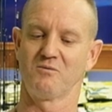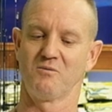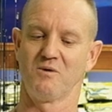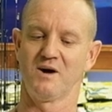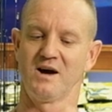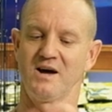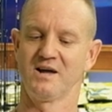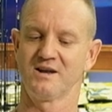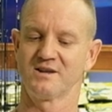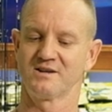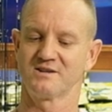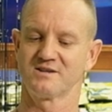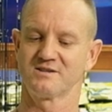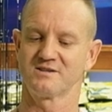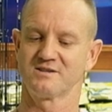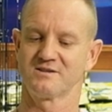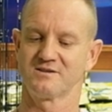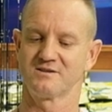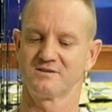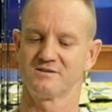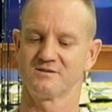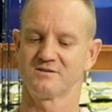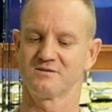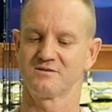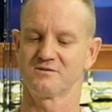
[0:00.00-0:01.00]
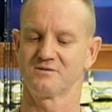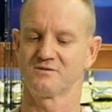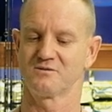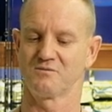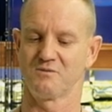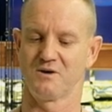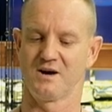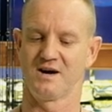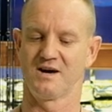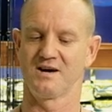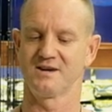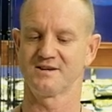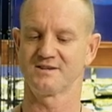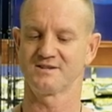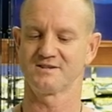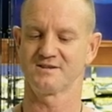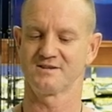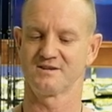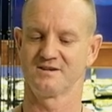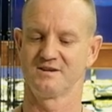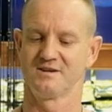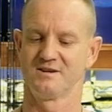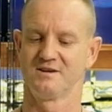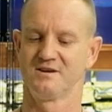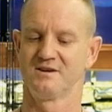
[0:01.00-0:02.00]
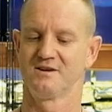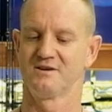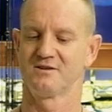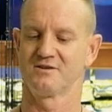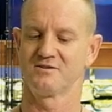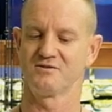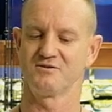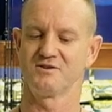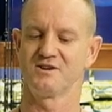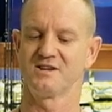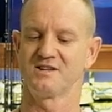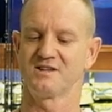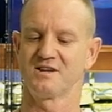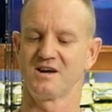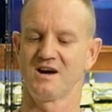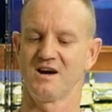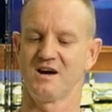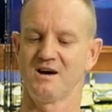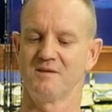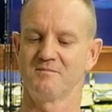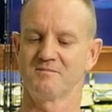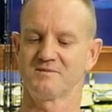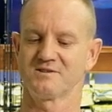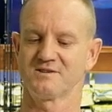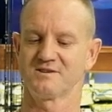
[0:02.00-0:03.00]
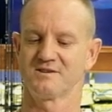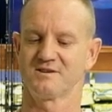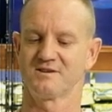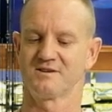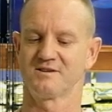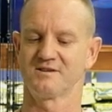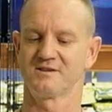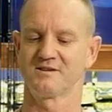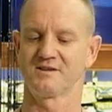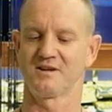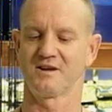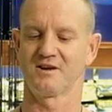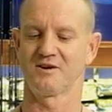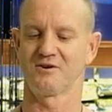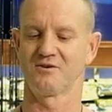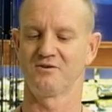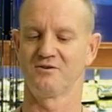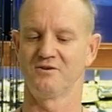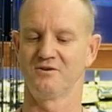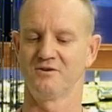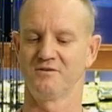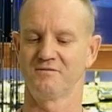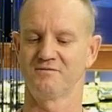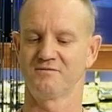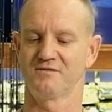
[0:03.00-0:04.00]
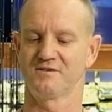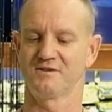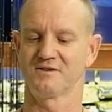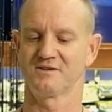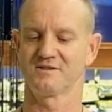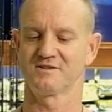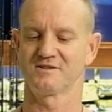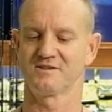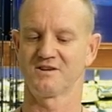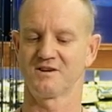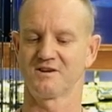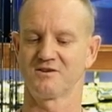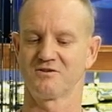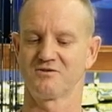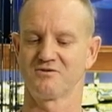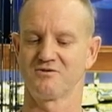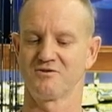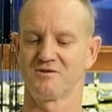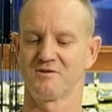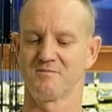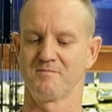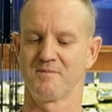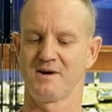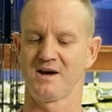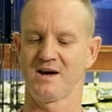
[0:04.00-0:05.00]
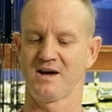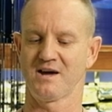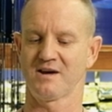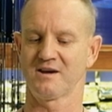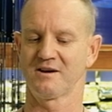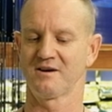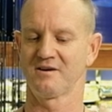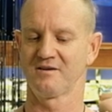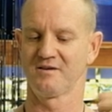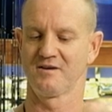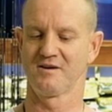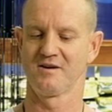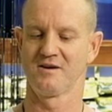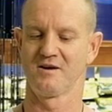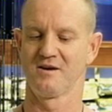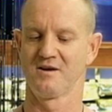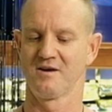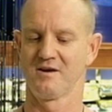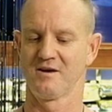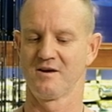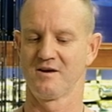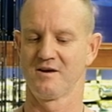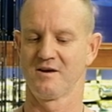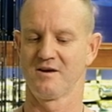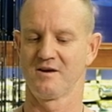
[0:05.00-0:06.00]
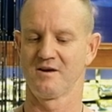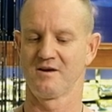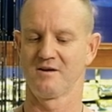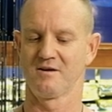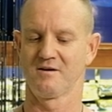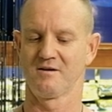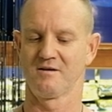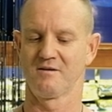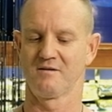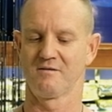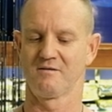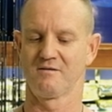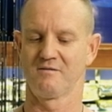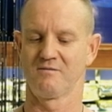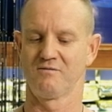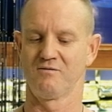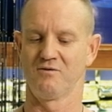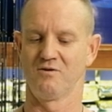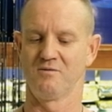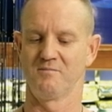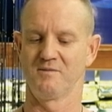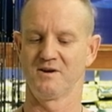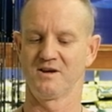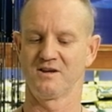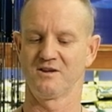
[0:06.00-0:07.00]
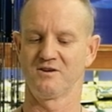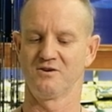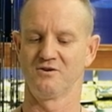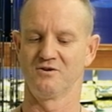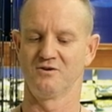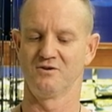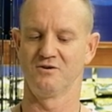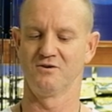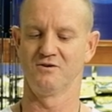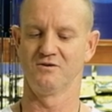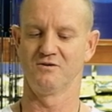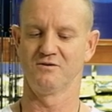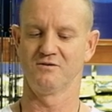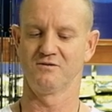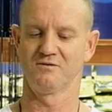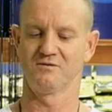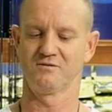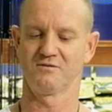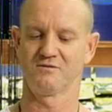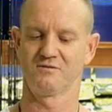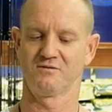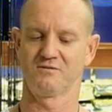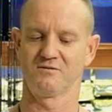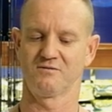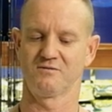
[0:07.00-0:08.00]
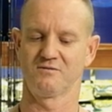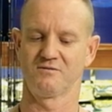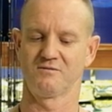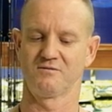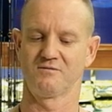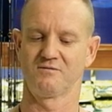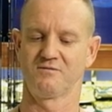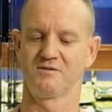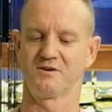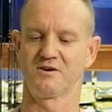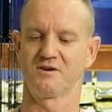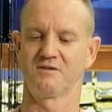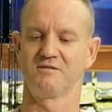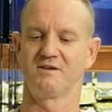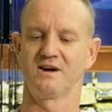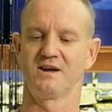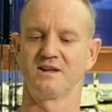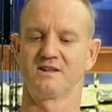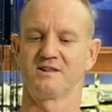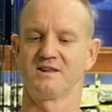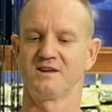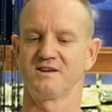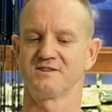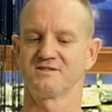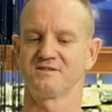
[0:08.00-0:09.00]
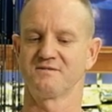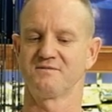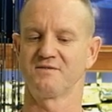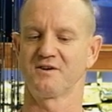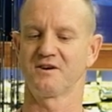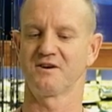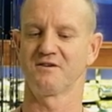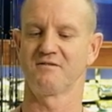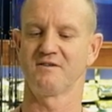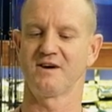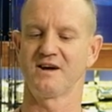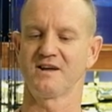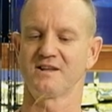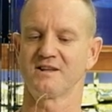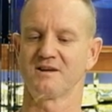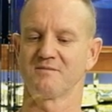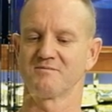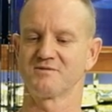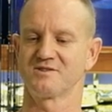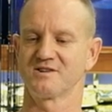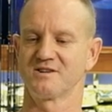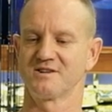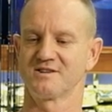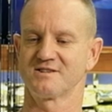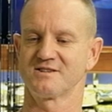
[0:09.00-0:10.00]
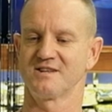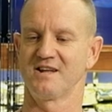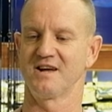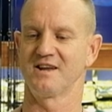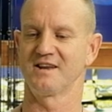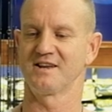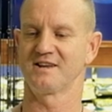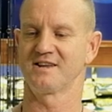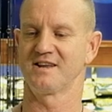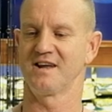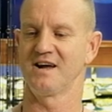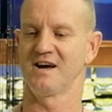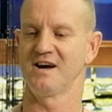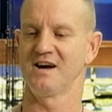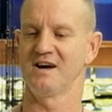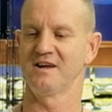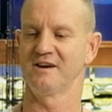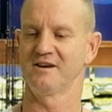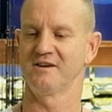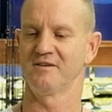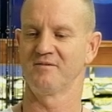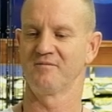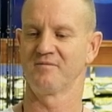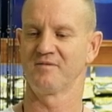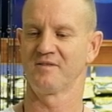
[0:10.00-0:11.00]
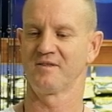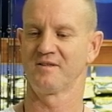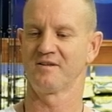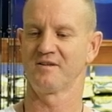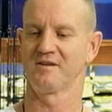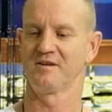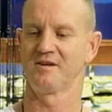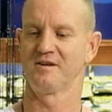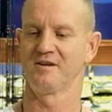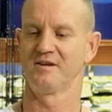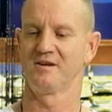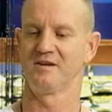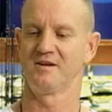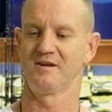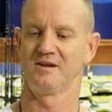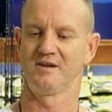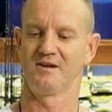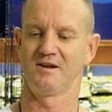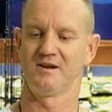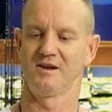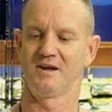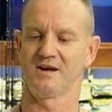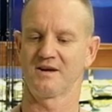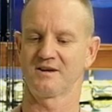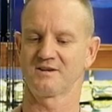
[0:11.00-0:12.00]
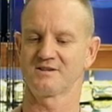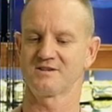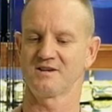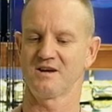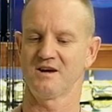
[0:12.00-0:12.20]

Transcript: once, twice, three times. Take it off, stick it through the back, forming your figure of eight. There's the figure of eight. I'm just going to slide it down like so.